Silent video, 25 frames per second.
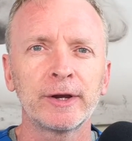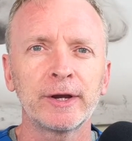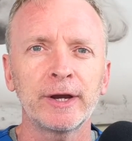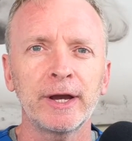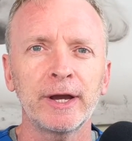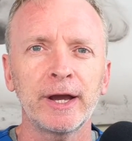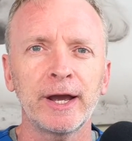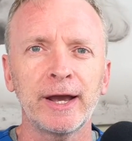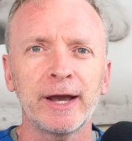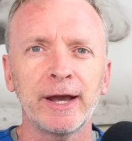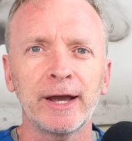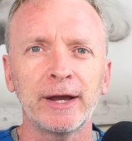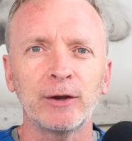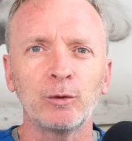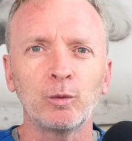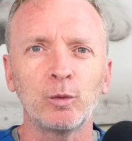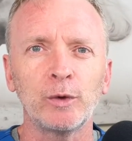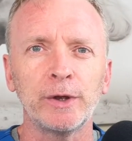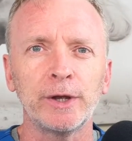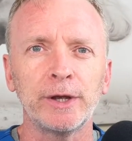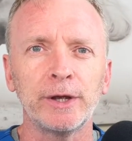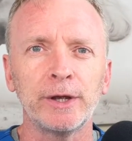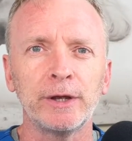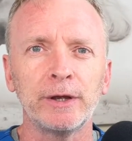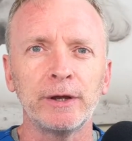and
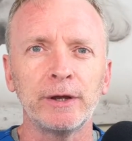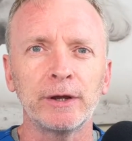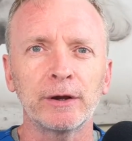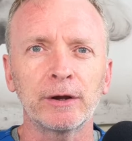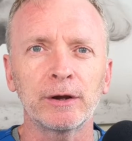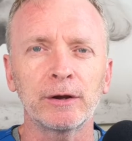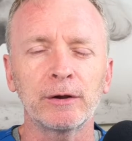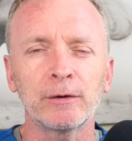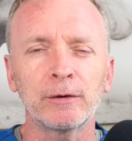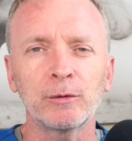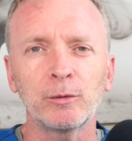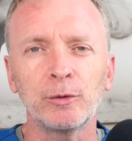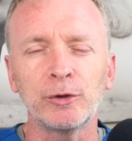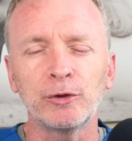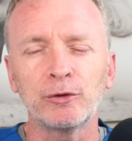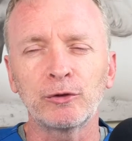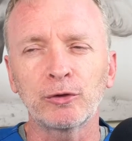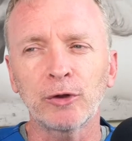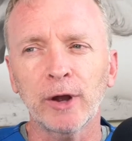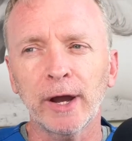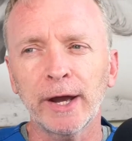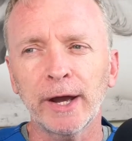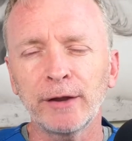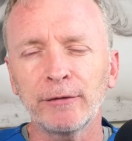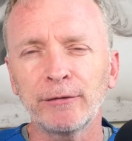we
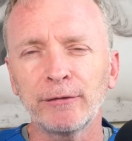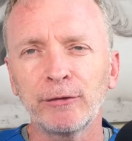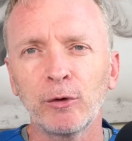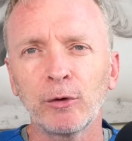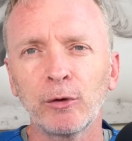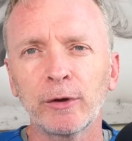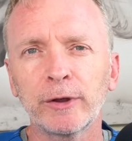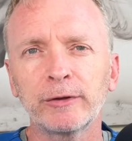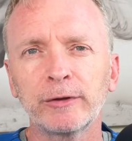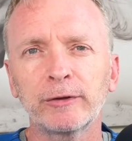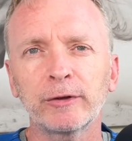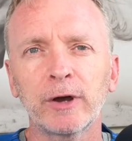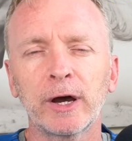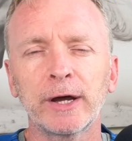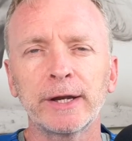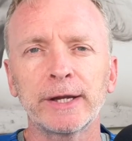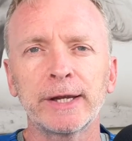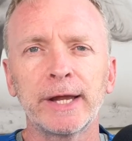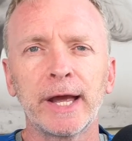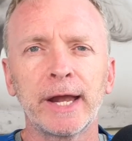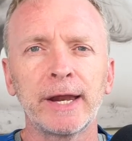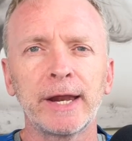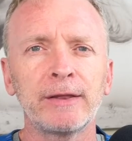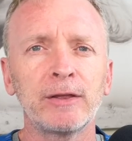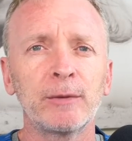try to focus on
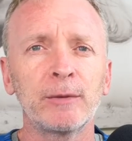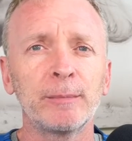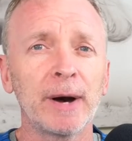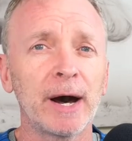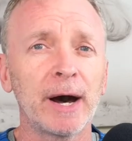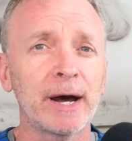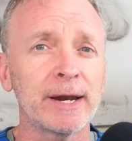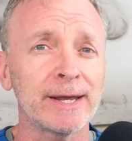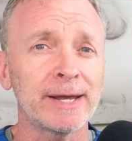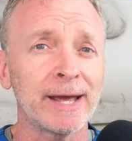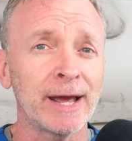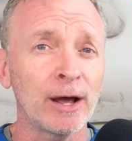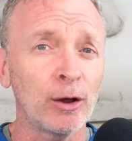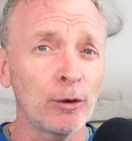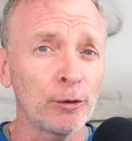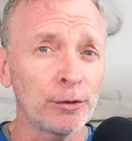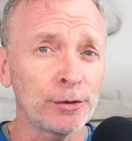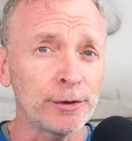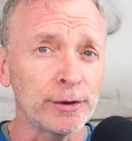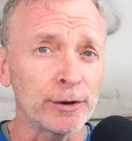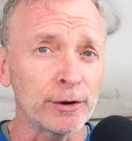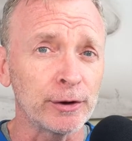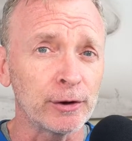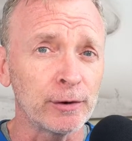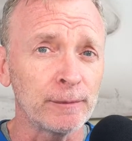getting the body
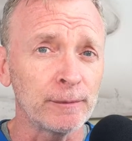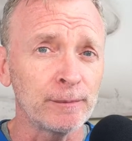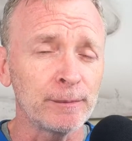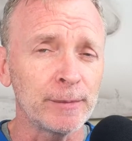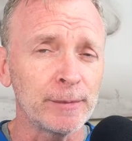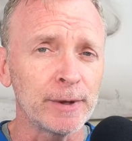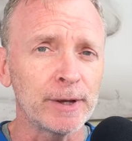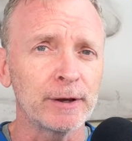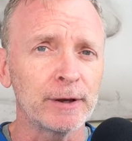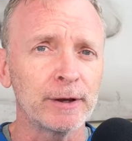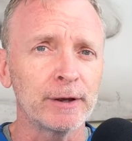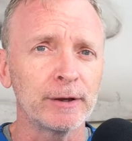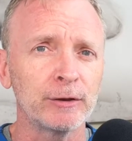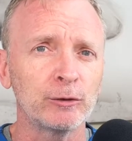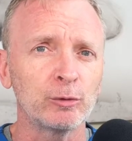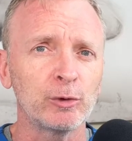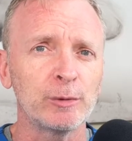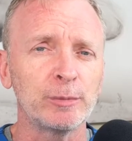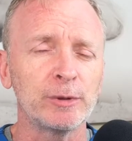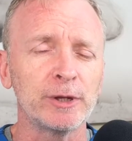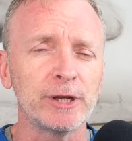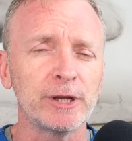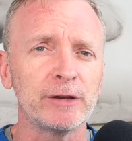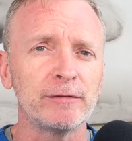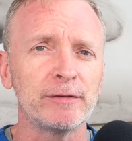healthier because we
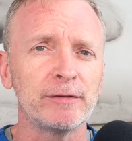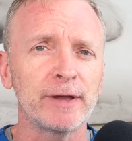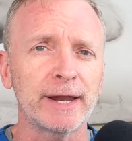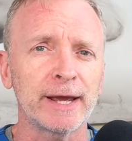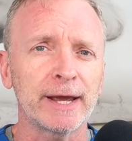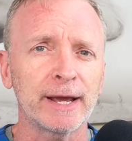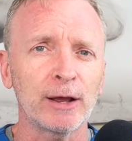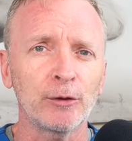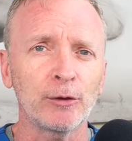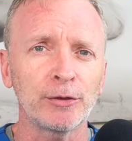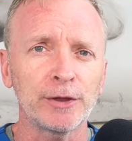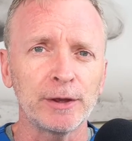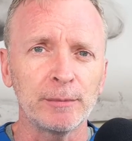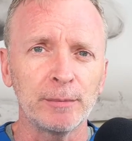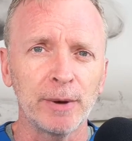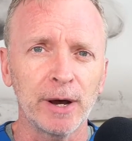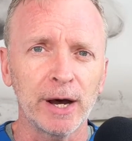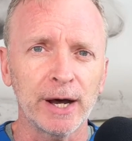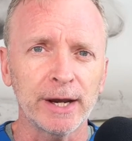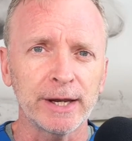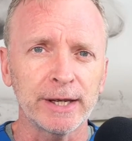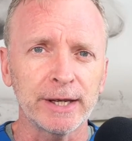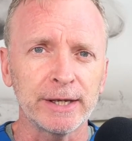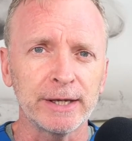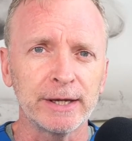believe that a healthy
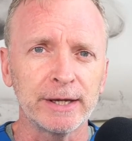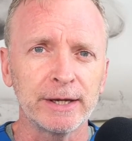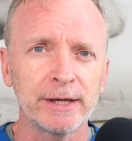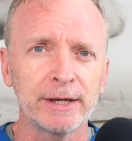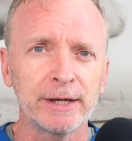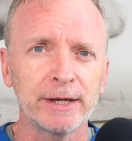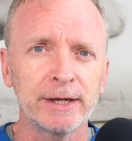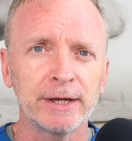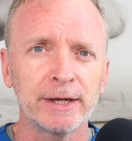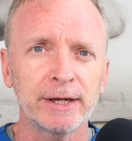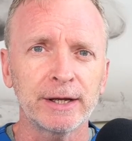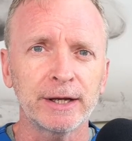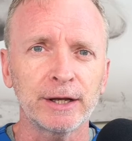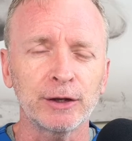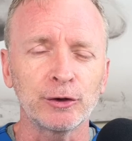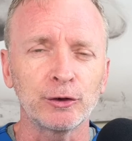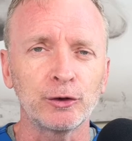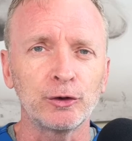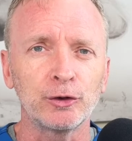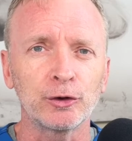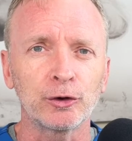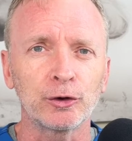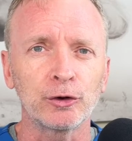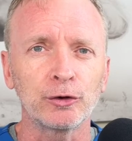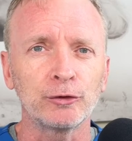body can
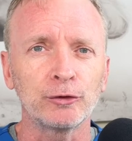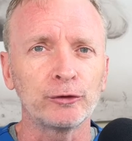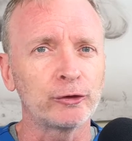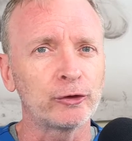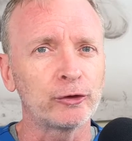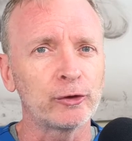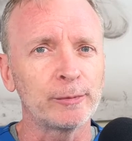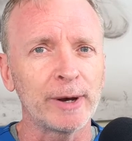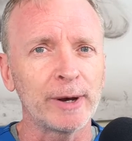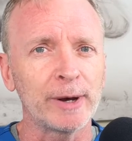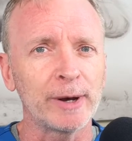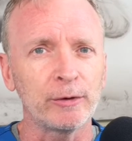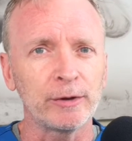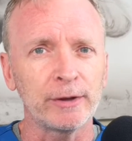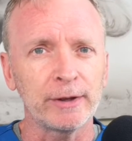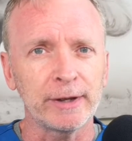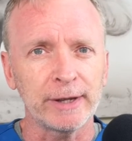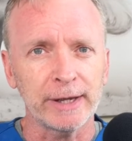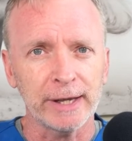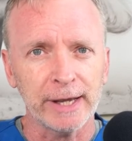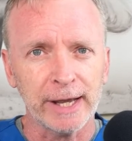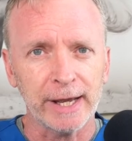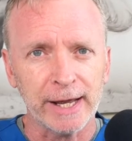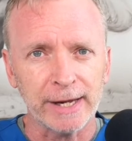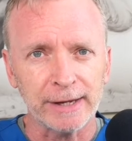cure just about
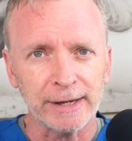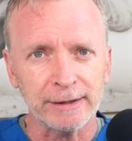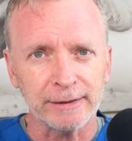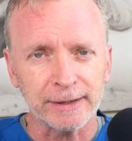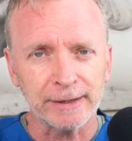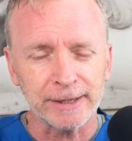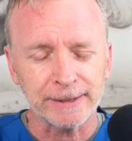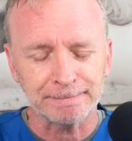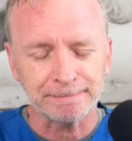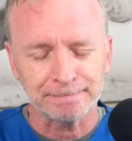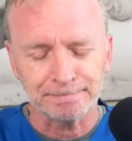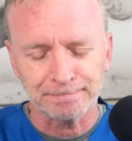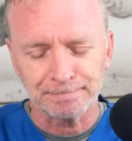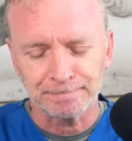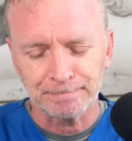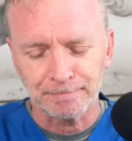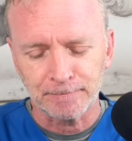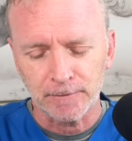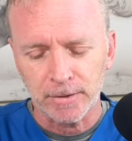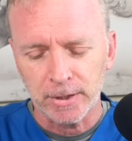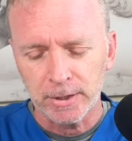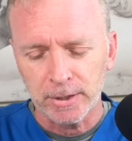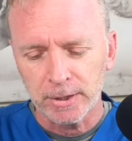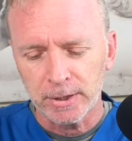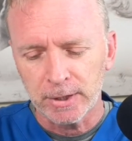anything.
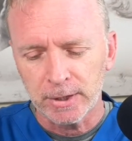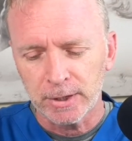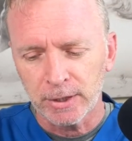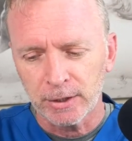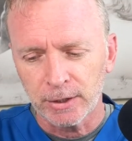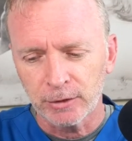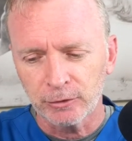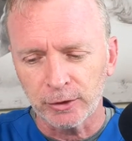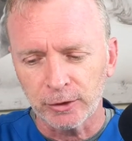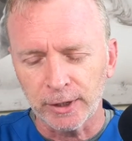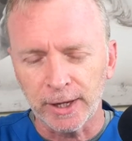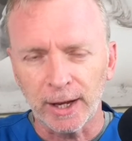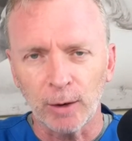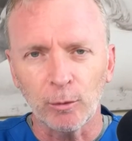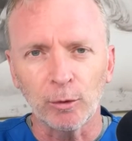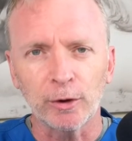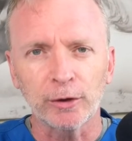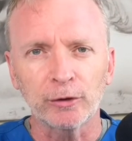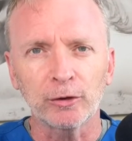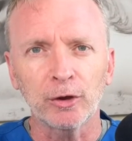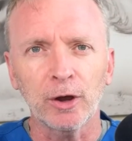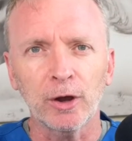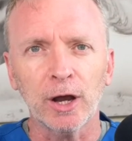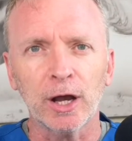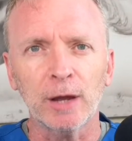Today I want
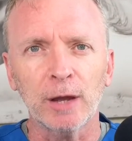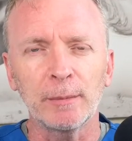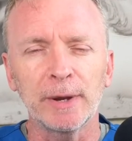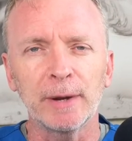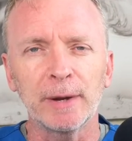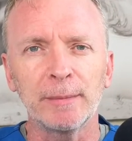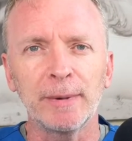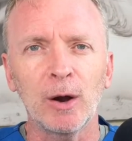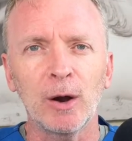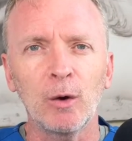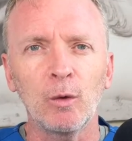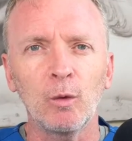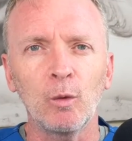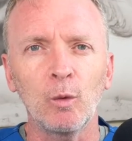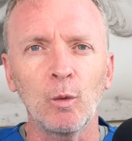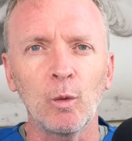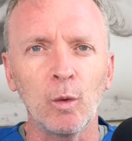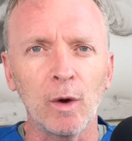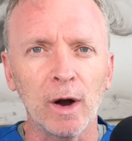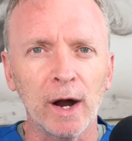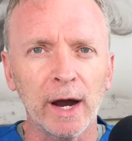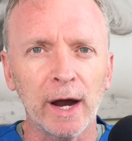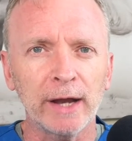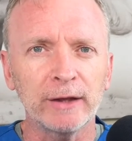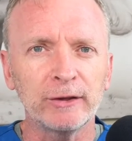to talk a bit about
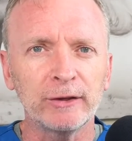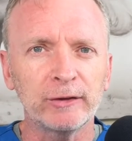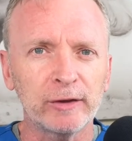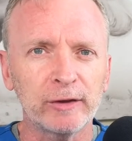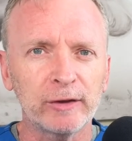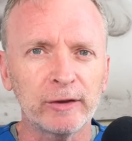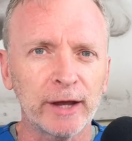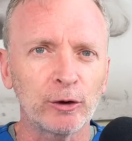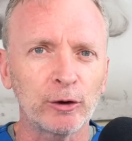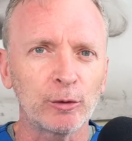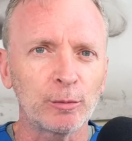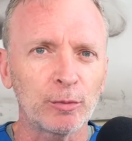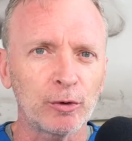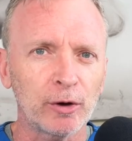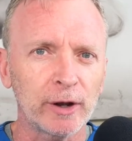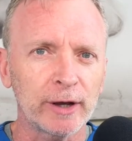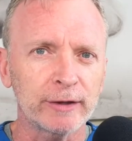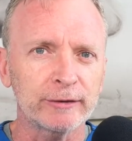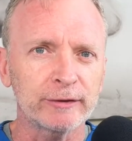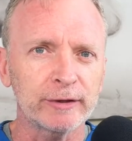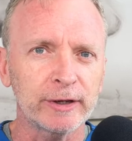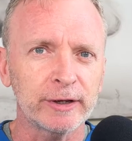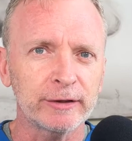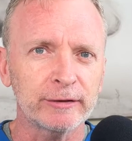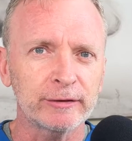why standard
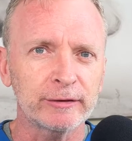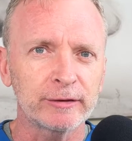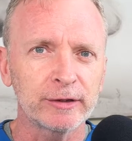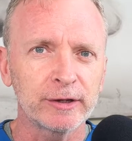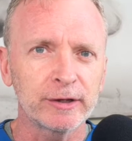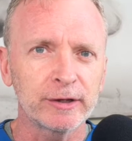process.